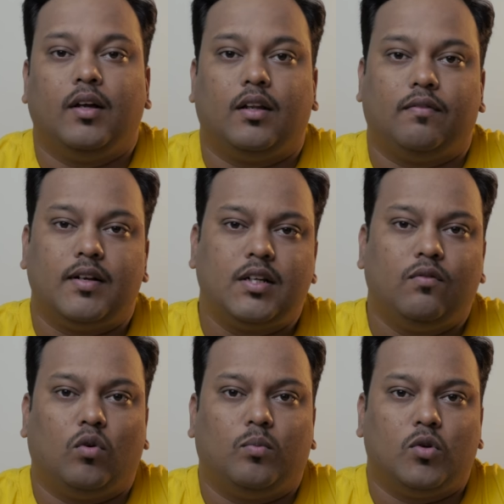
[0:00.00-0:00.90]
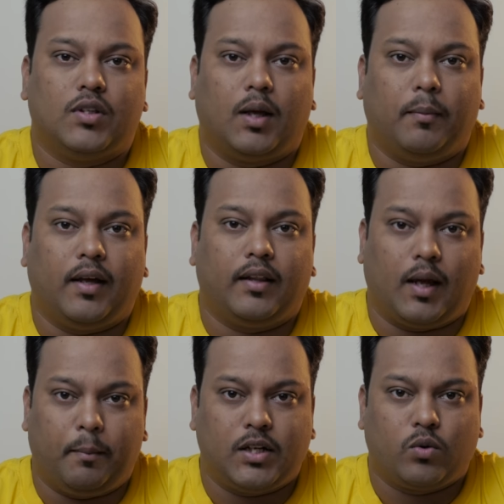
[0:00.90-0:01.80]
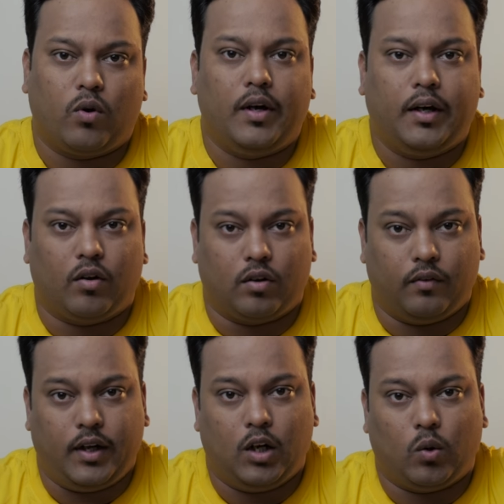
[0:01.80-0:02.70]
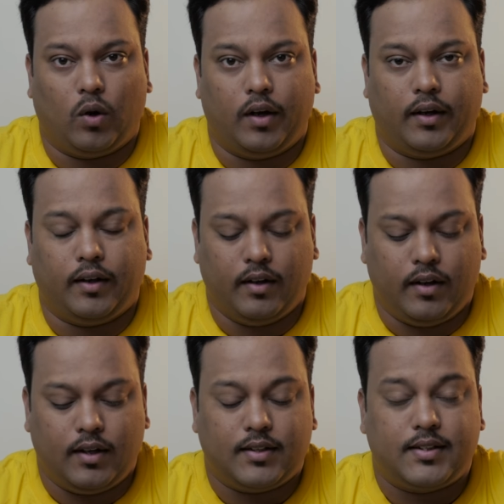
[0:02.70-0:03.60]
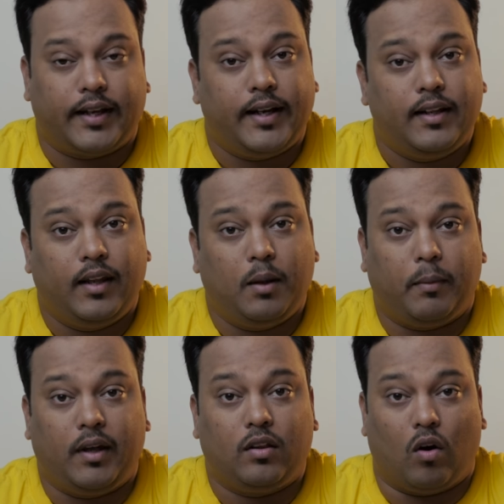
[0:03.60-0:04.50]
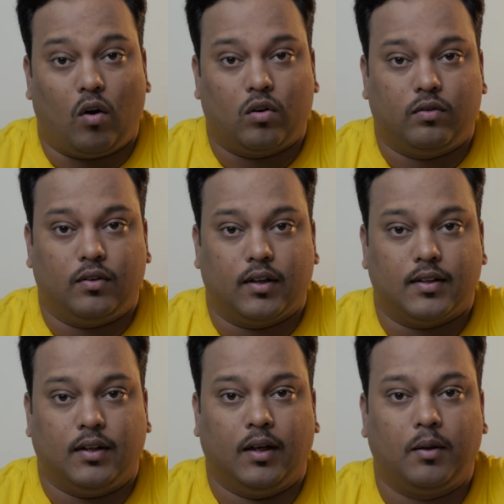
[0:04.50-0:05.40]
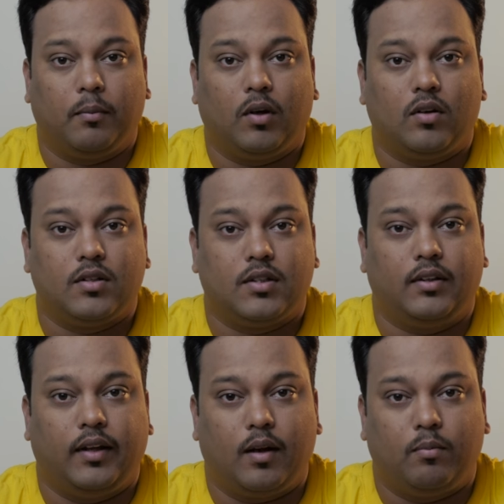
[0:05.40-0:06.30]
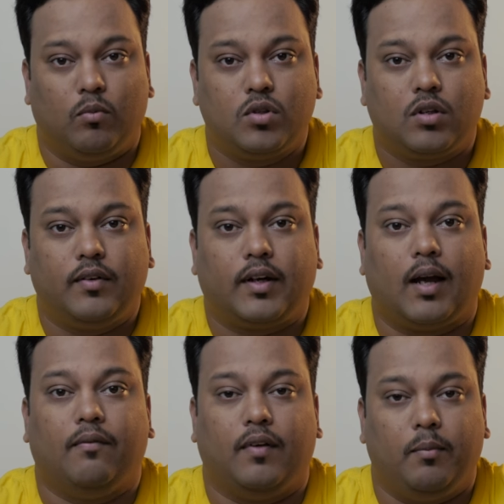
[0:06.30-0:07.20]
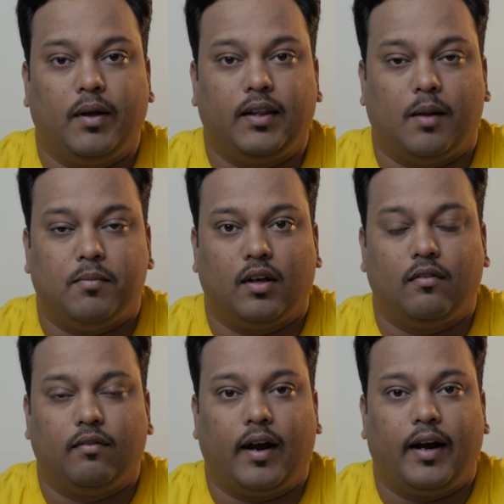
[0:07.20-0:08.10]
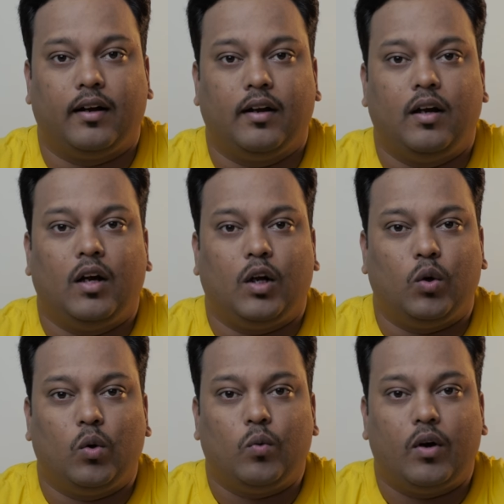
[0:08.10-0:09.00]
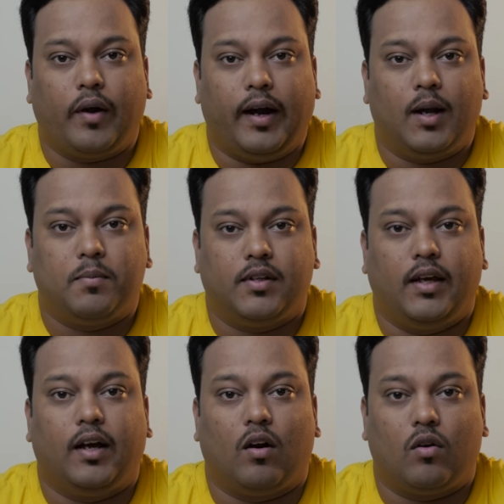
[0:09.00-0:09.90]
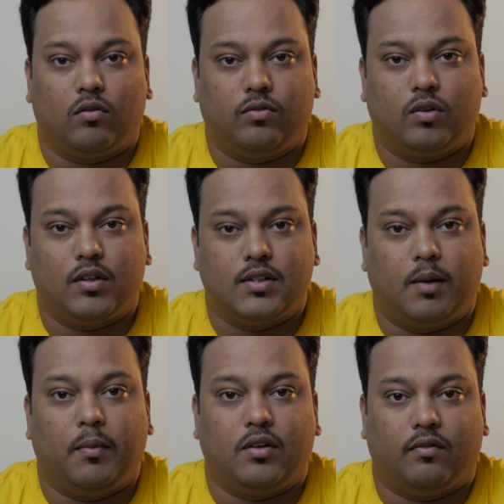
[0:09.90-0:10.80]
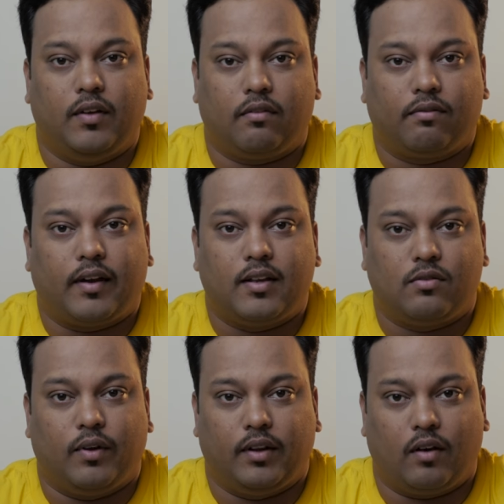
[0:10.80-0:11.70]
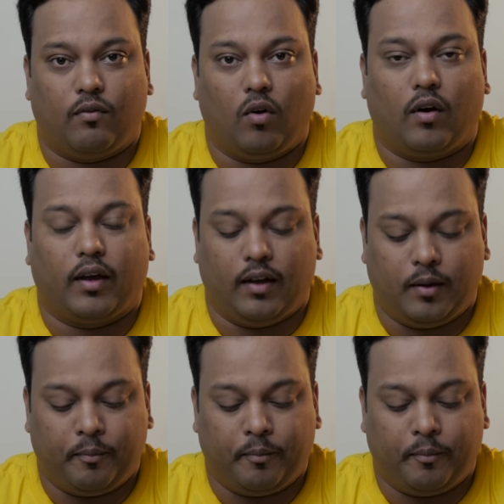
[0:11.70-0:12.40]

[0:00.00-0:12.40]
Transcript: The first and foremost thing being the image quality or the video quality. The second thing being the autofocus, because they are most of the time filming themselves and you don't want to end up seeing an autofocus image of their face when they're vlogging.